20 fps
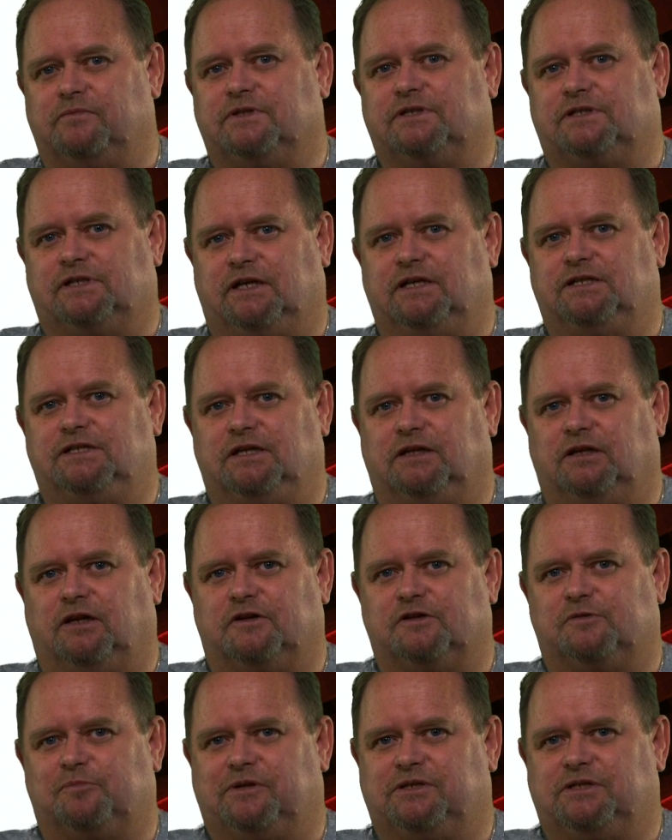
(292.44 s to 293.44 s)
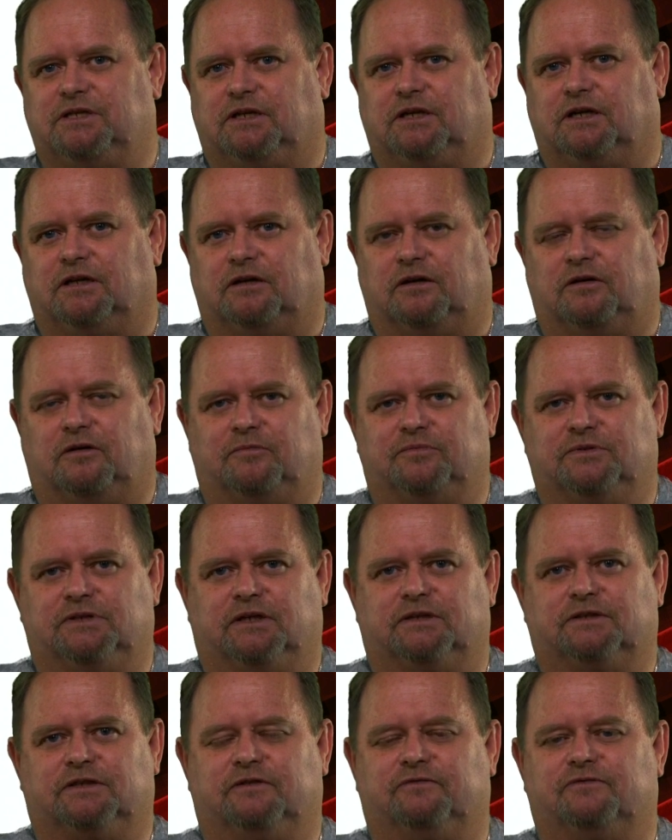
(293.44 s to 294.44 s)
teaching those particular
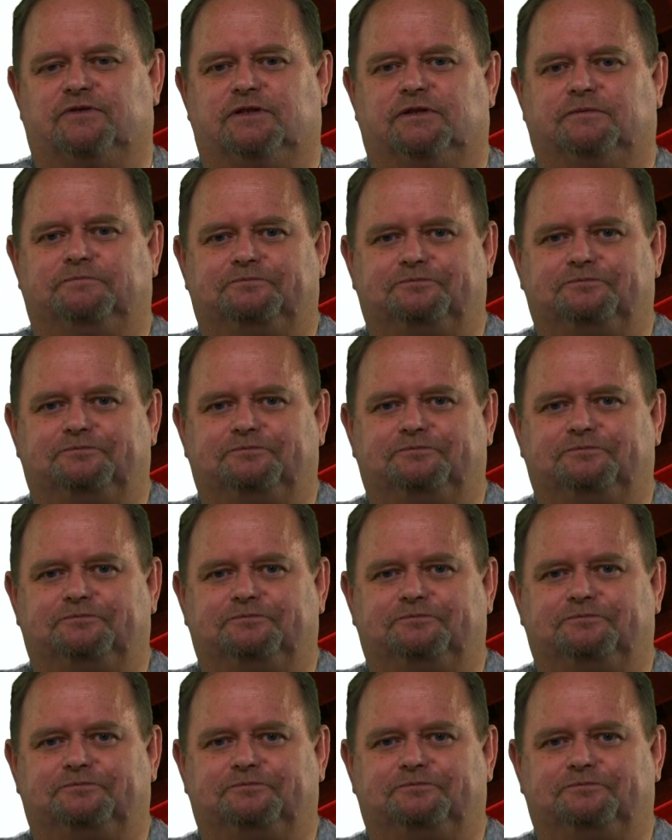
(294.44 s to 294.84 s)
objectives.